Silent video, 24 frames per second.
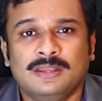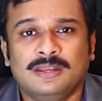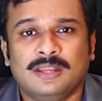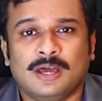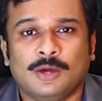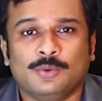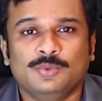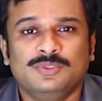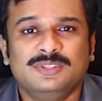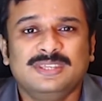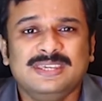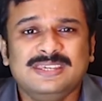
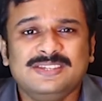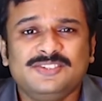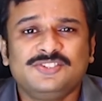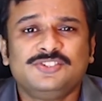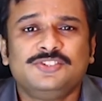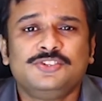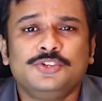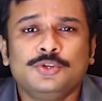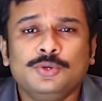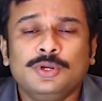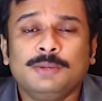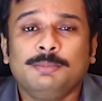Now,
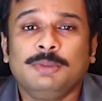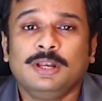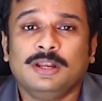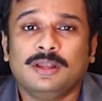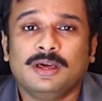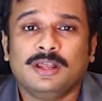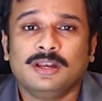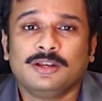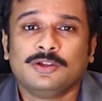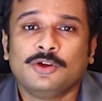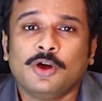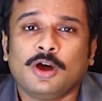these tunable
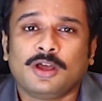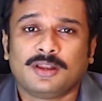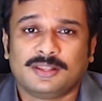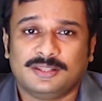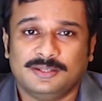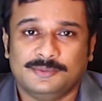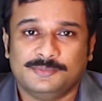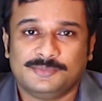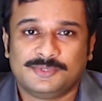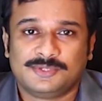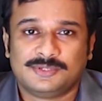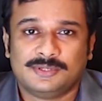
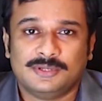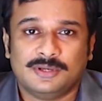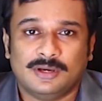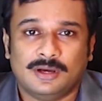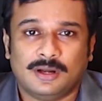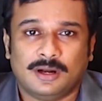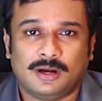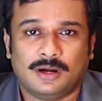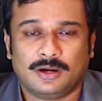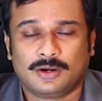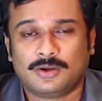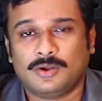algorithms
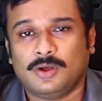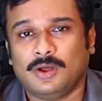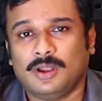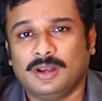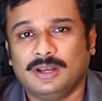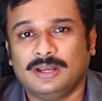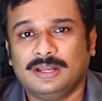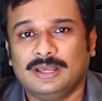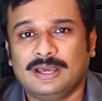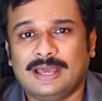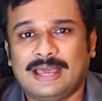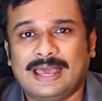are
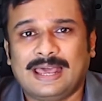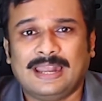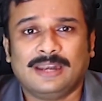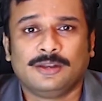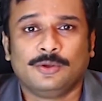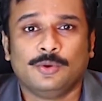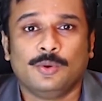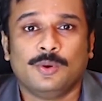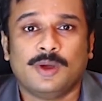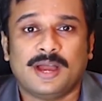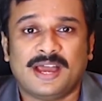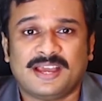called
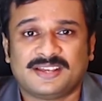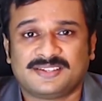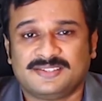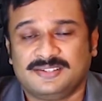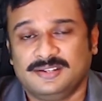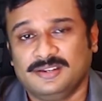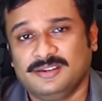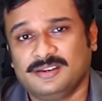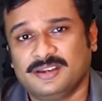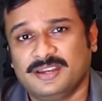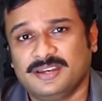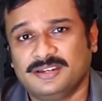algo
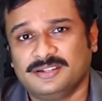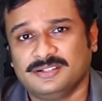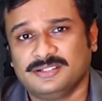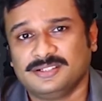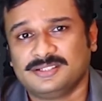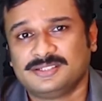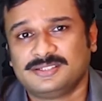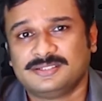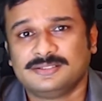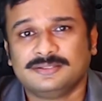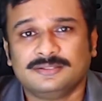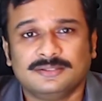
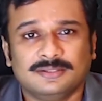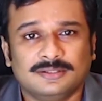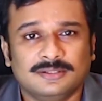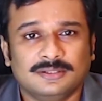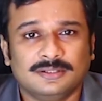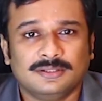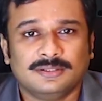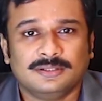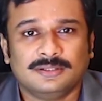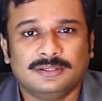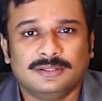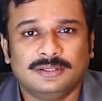accelerators.
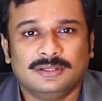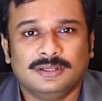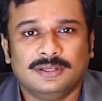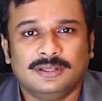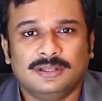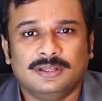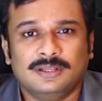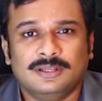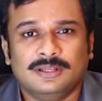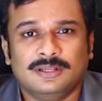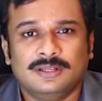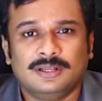
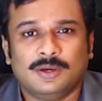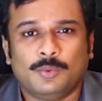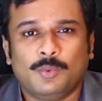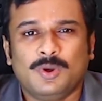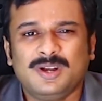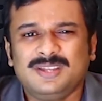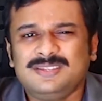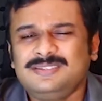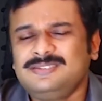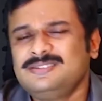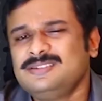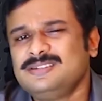Now,
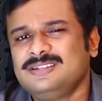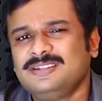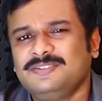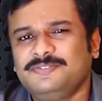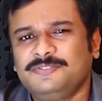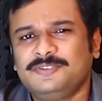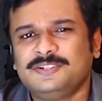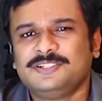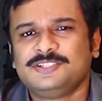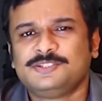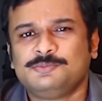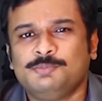what is the
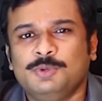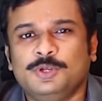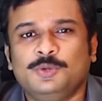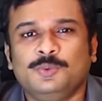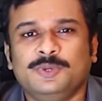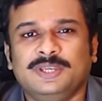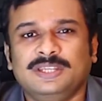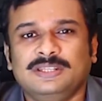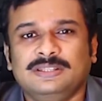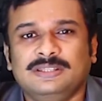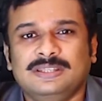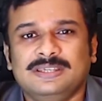difference
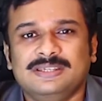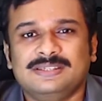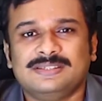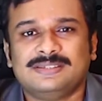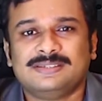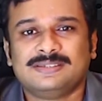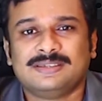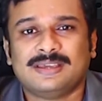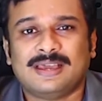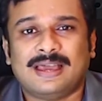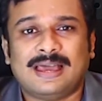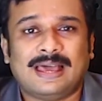between
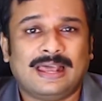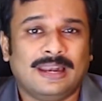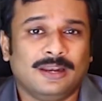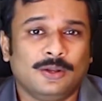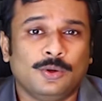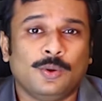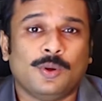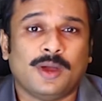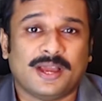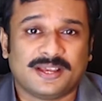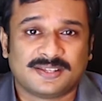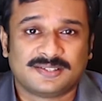these
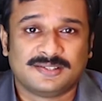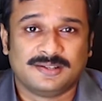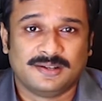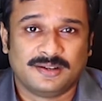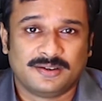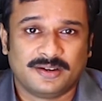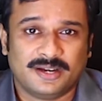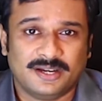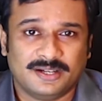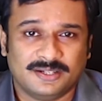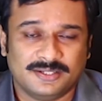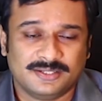algo
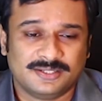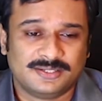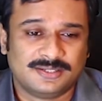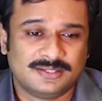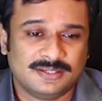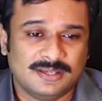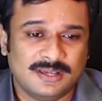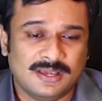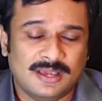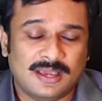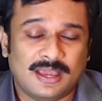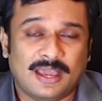accelerators
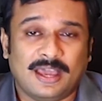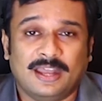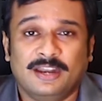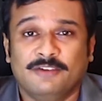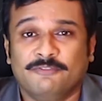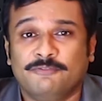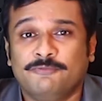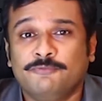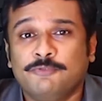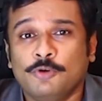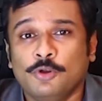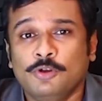and
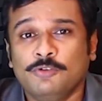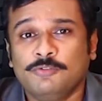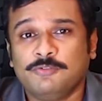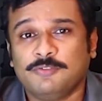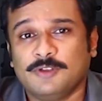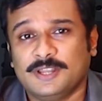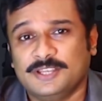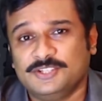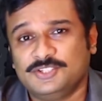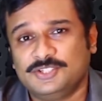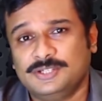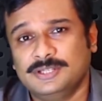a
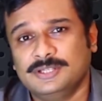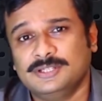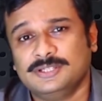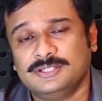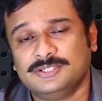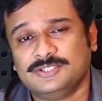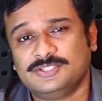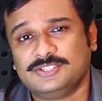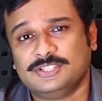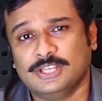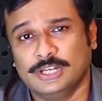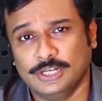full-fledged
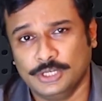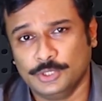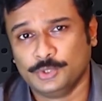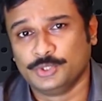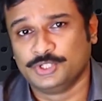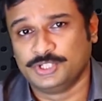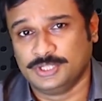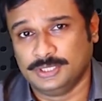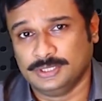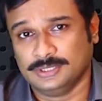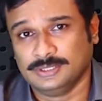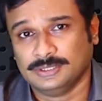
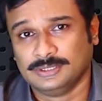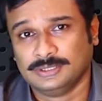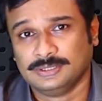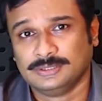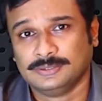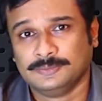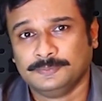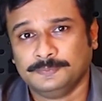solution?